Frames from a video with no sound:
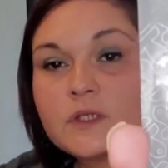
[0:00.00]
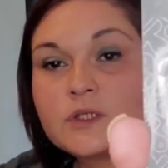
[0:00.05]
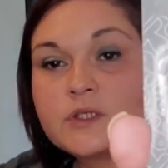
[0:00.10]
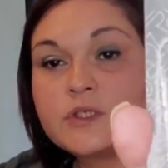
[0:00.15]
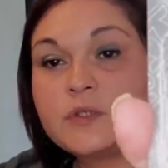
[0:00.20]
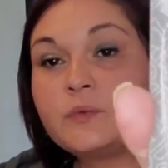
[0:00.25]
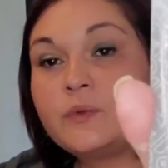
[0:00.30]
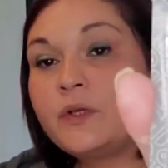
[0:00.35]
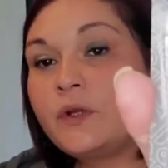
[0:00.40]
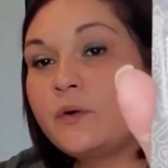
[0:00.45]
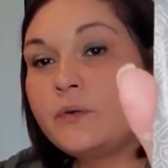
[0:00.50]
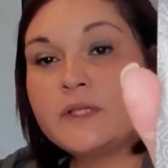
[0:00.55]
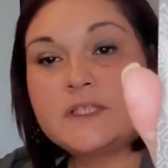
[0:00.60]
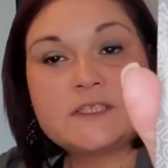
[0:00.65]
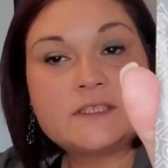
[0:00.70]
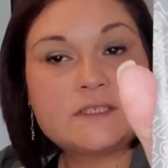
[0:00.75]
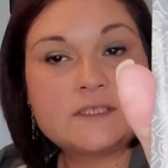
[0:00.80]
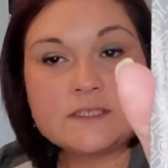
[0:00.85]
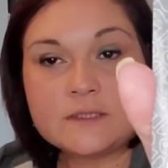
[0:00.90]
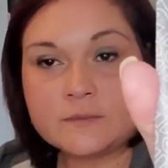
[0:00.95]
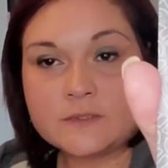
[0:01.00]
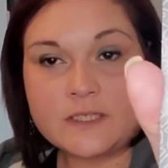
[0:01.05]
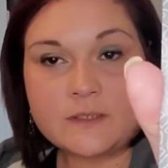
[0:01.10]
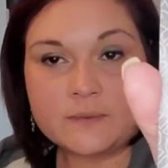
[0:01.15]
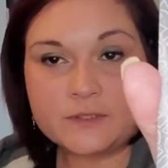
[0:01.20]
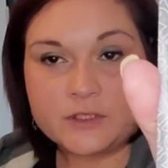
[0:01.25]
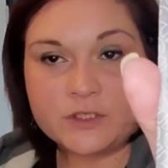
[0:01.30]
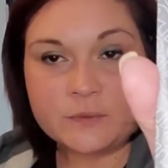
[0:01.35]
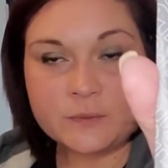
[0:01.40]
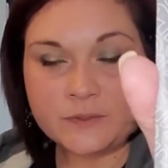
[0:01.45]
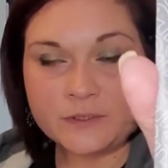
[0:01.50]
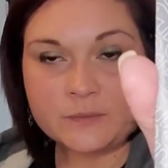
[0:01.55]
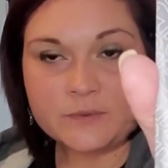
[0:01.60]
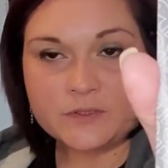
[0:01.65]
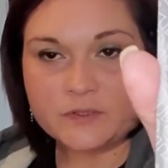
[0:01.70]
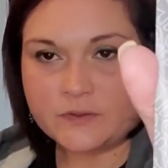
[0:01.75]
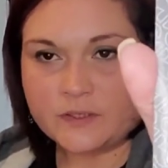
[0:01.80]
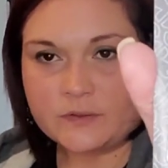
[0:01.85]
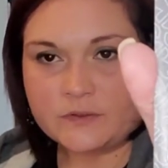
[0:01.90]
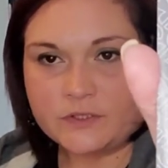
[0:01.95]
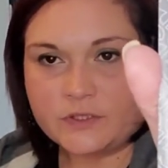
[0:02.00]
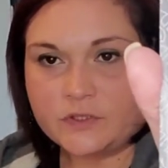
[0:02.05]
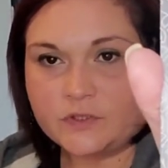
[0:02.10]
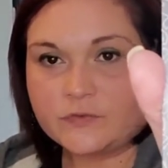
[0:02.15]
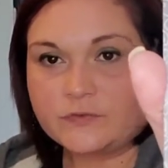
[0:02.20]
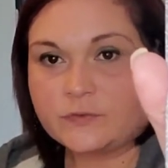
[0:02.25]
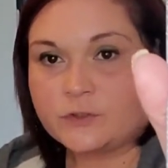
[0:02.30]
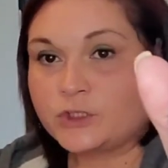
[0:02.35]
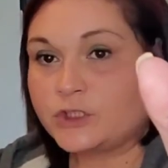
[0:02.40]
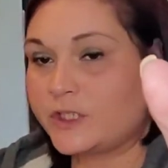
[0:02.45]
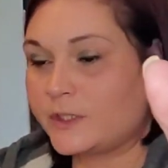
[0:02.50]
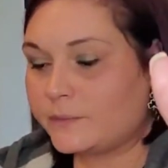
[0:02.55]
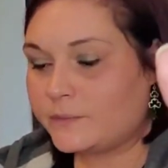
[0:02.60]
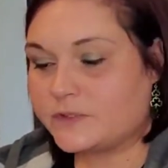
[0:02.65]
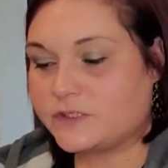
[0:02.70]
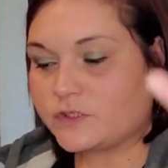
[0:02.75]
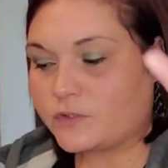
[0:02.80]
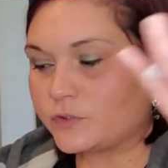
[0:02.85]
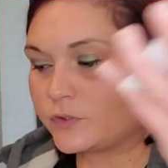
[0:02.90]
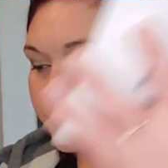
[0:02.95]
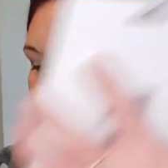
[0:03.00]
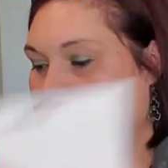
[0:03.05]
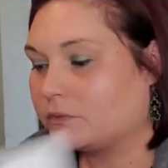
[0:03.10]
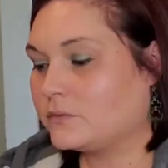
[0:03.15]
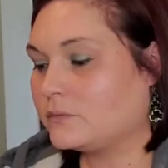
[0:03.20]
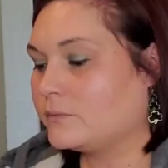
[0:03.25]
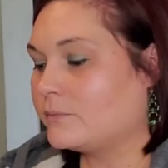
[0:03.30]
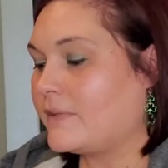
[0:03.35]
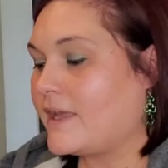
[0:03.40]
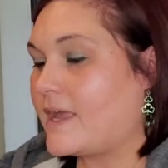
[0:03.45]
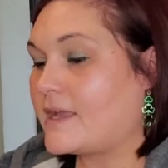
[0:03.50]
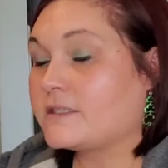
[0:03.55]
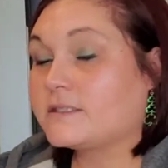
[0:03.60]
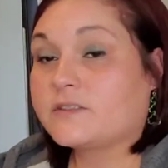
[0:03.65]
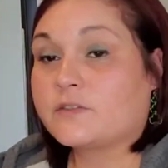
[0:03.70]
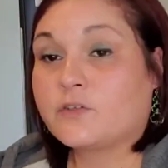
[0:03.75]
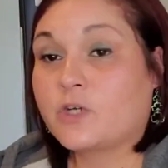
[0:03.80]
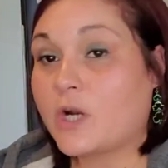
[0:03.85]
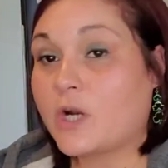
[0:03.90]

So we always need some type of chip clips around here for chips or bags of